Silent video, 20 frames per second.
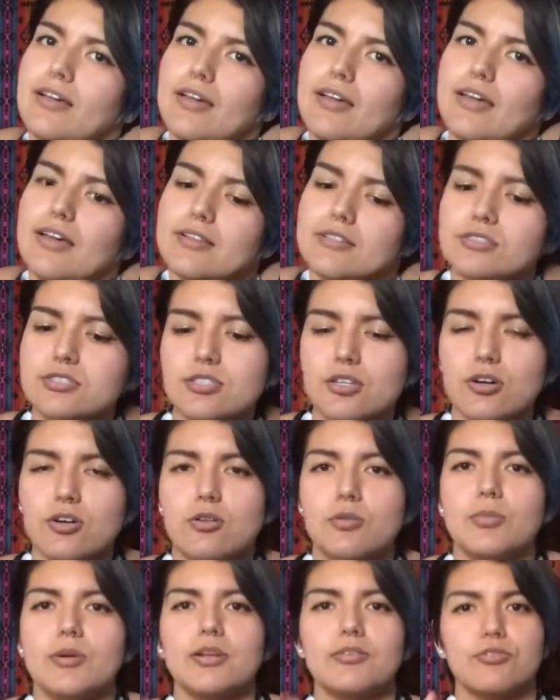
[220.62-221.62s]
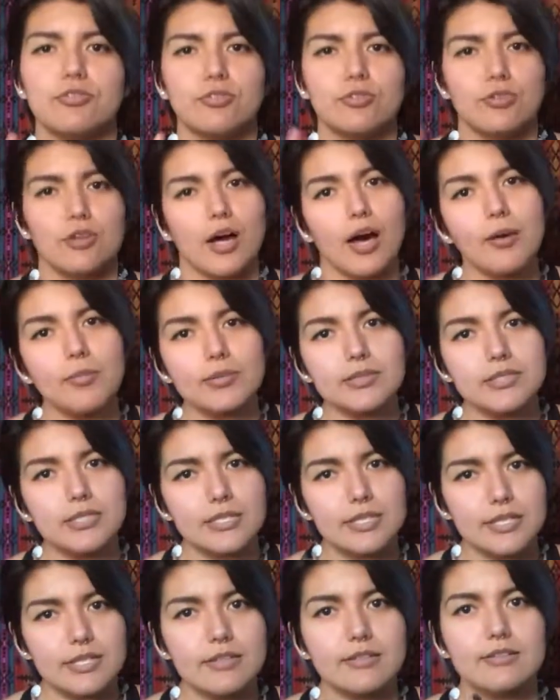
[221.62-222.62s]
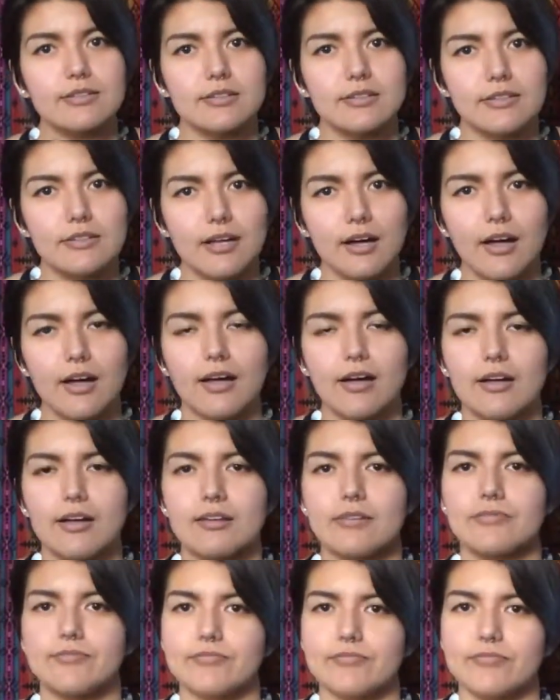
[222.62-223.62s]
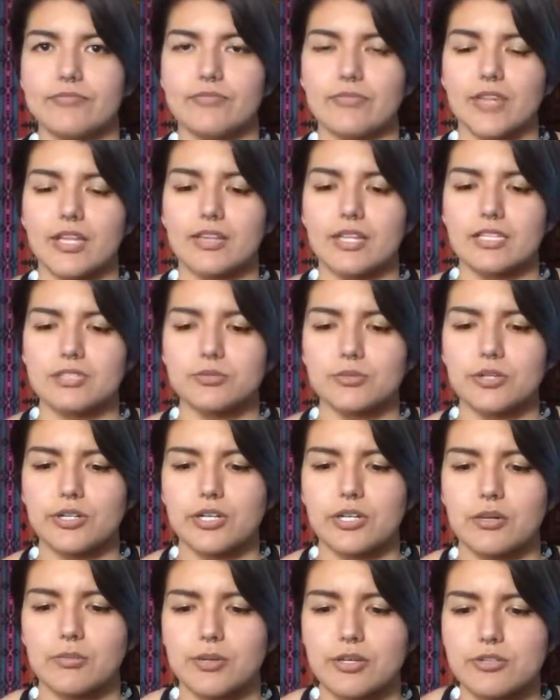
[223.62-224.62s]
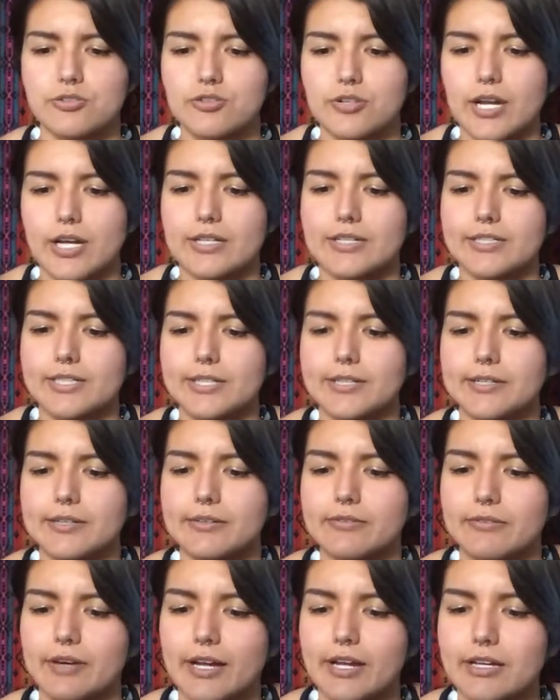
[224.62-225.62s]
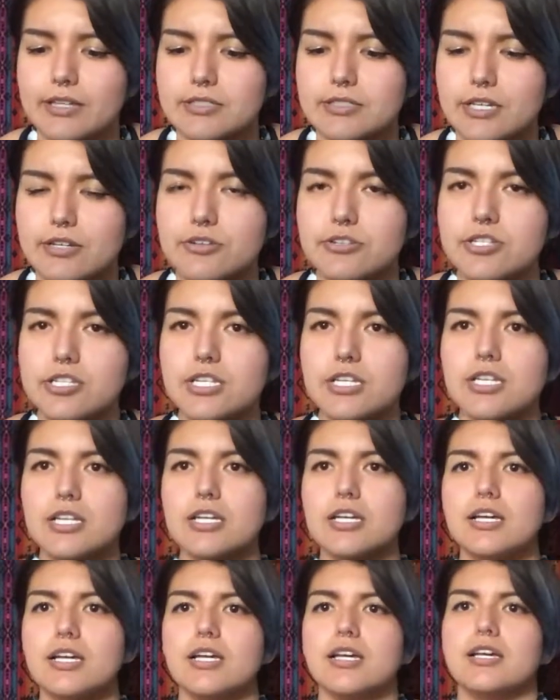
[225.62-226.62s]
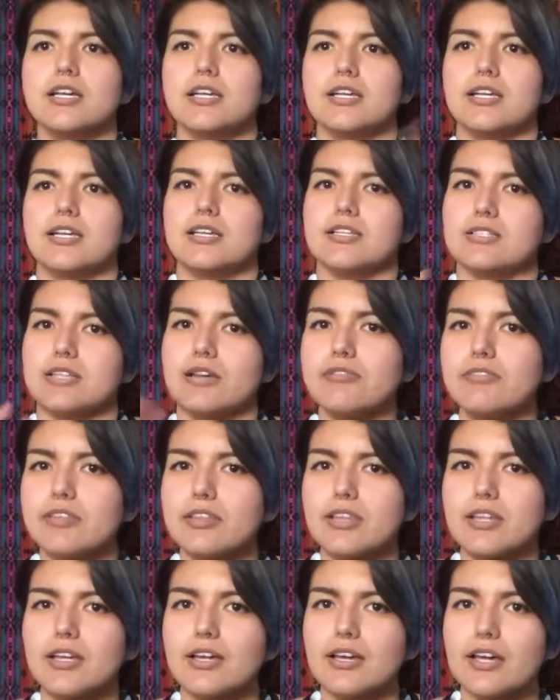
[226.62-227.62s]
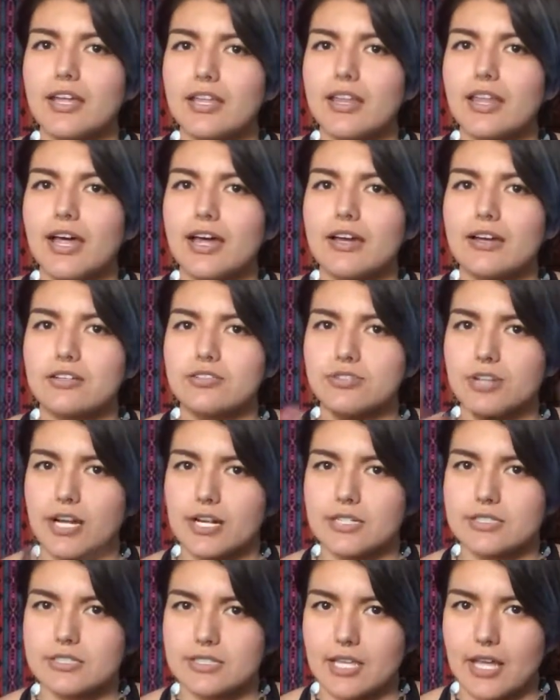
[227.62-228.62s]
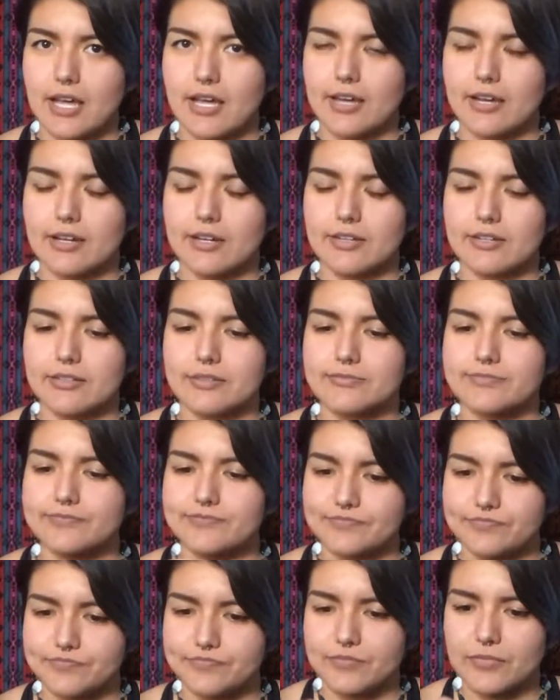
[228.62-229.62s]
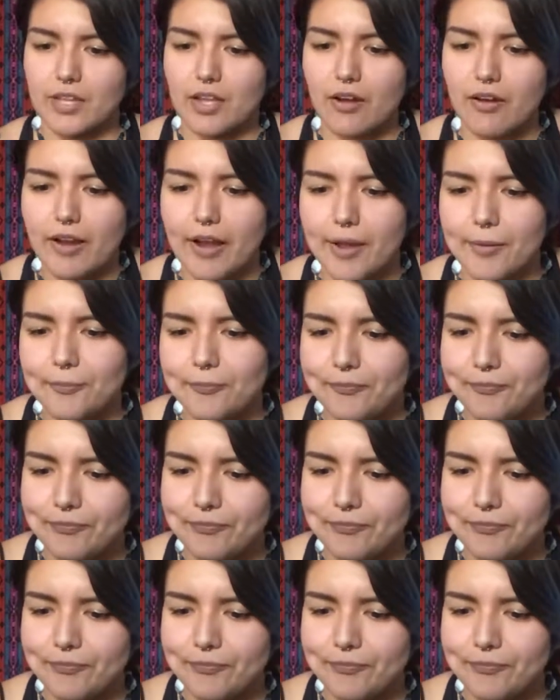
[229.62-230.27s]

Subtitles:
And so, but if you do the opposite, then that's what you're gonna be attracting, right? Because energy is everything, and like attracts like. All right.